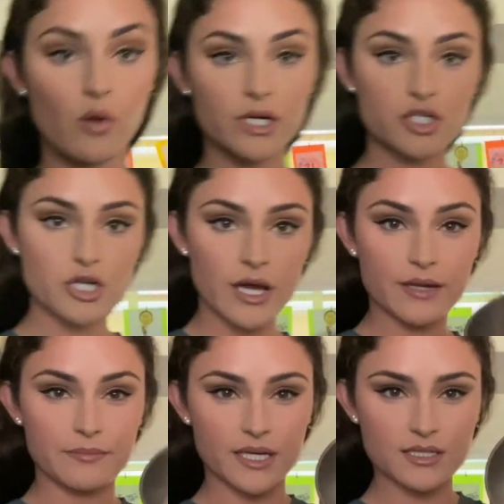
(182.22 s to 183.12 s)
going to try
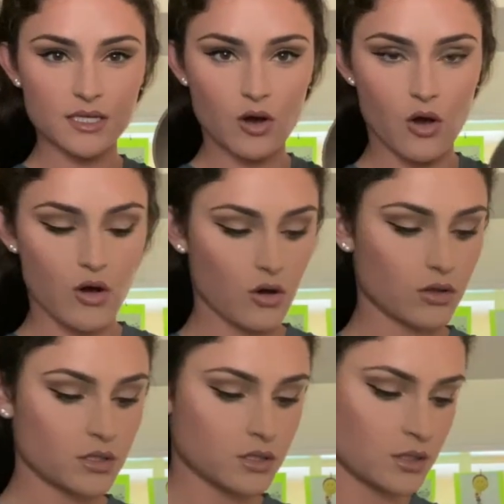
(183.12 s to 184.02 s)
and mix it all.
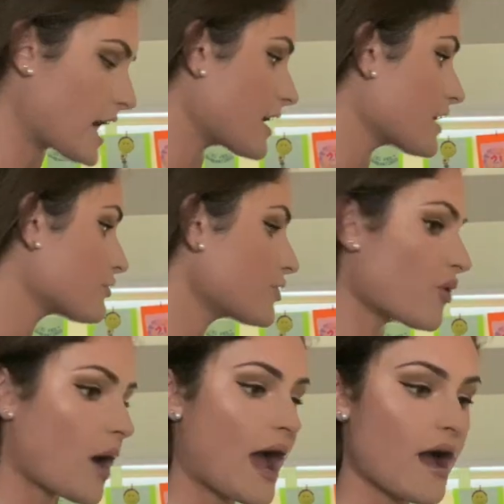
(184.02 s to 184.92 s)
I don't
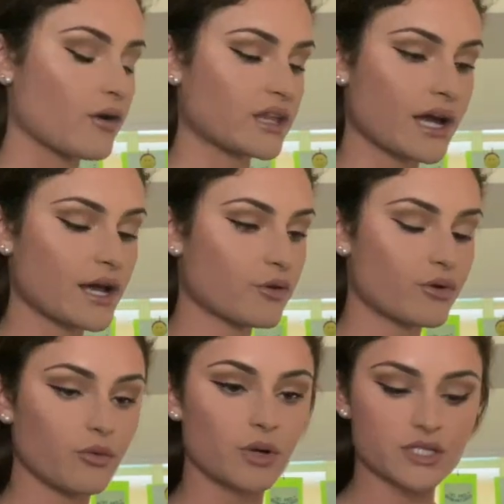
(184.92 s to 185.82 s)
know how, like, I don't
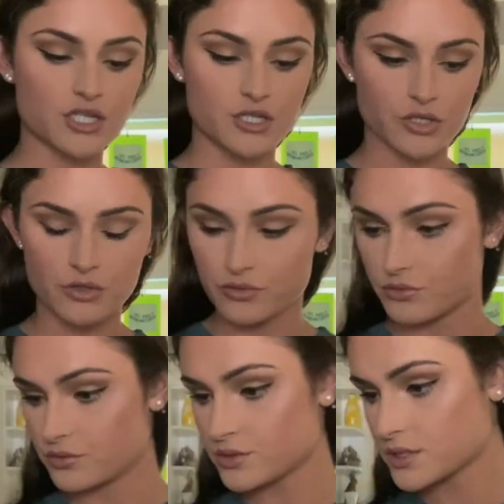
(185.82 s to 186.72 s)
know what to
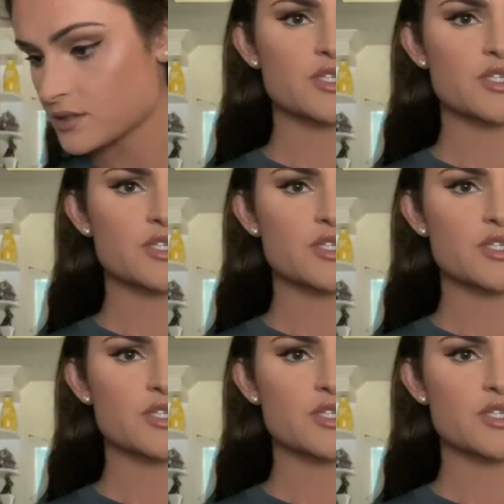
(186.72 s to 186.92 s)
use.